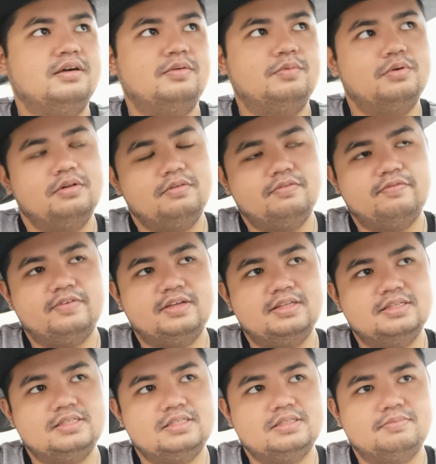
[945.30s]
The wolf
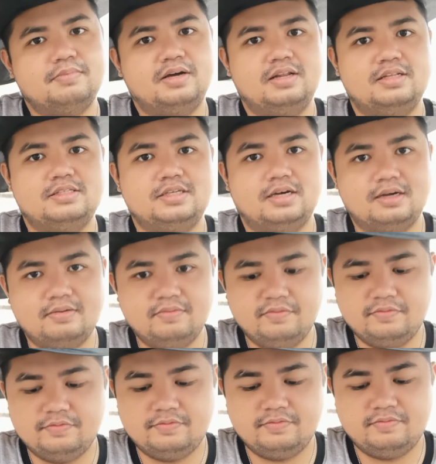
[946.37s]
is
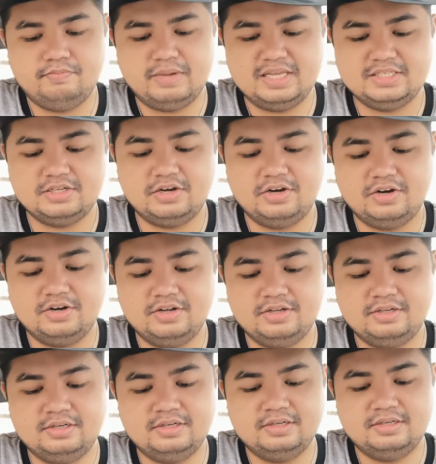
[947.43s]
Molotov, based
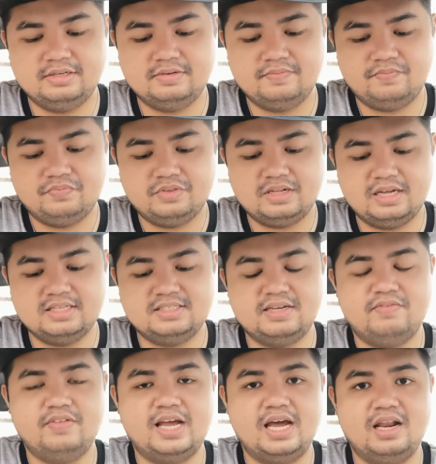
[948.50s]
on a
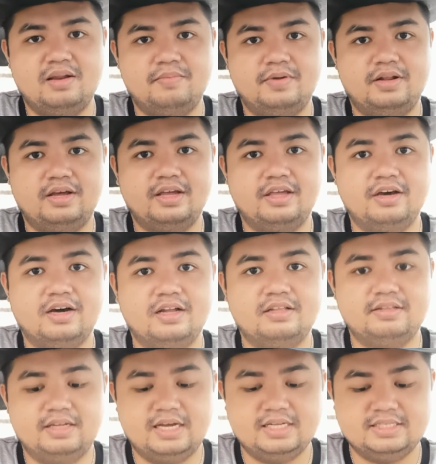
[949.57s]
stuffed animal I
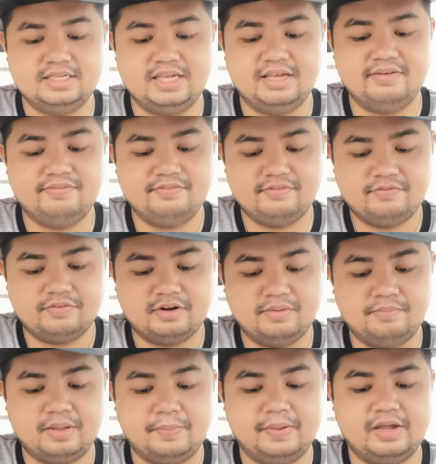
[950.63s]
got as a gift
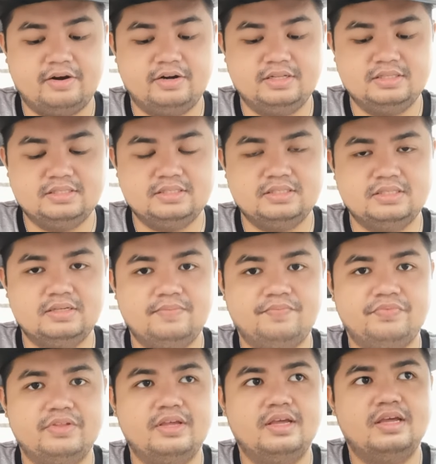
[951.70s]
from my parents.
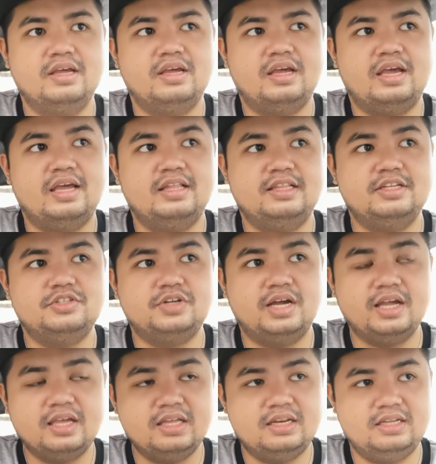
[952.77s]
And the
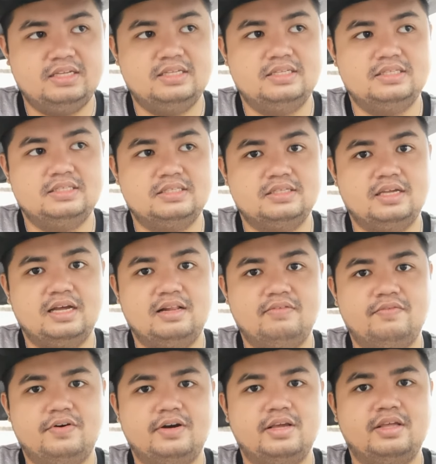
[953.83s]
dragon is
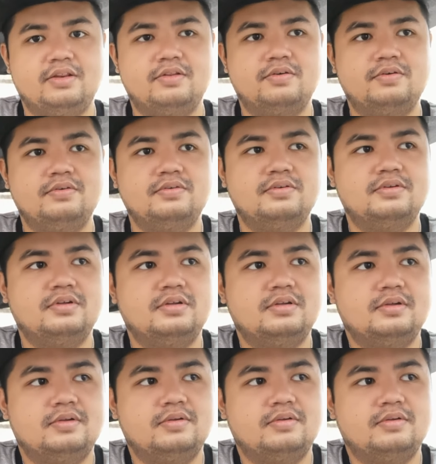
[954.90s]
Galvarino.